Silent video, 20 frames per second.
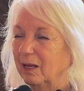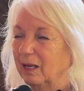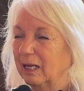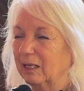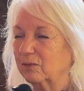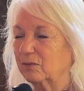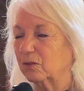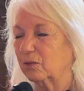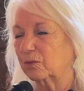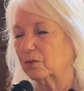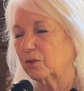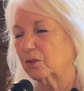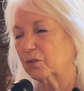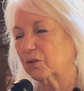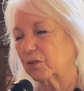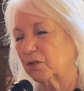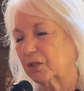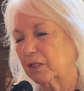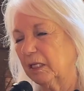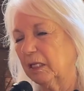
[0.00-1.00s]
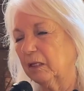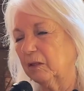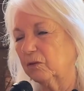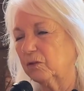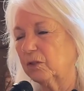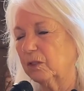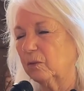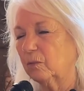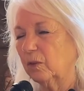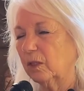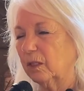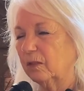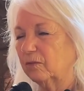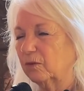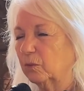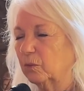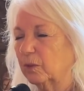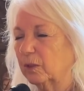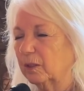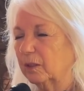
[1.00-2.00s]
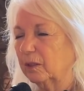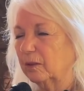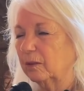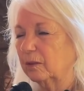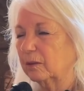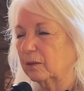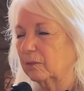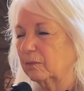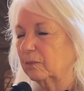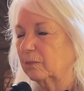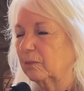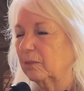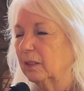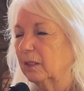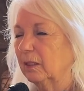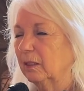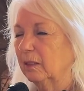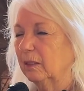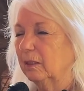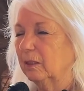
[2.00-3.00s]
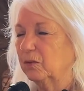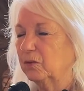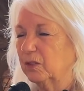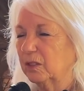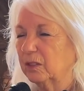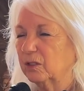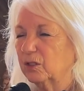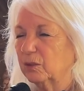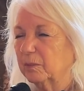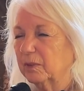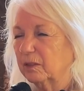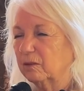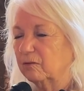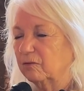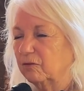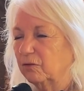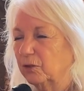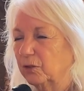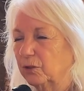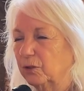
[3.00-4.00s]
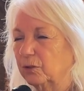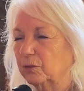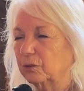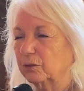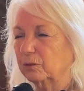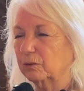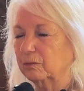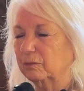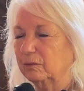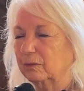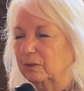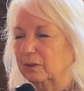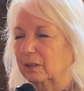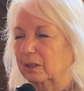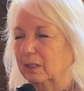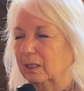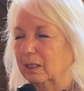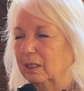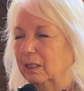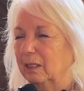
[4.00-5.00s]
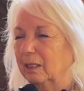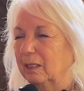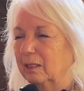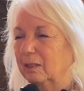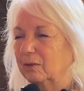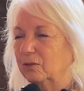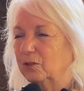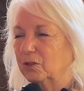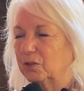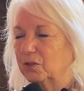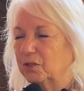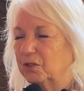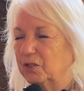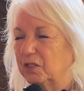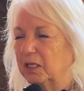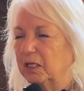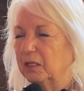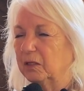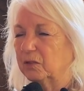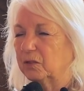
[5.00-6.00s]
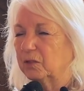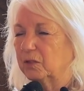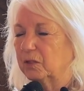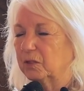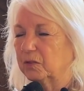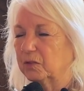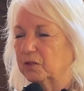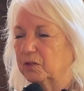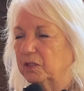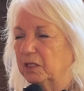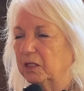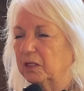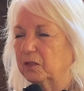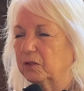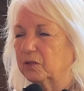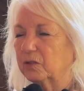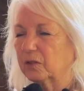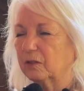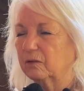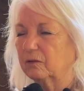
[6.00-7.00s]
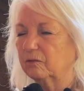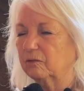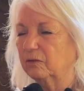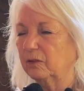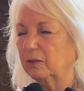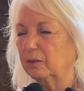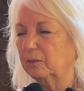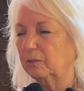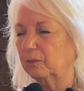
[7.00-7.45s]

And so just sense, in whatever way that is intimate for you, just sense this sense of,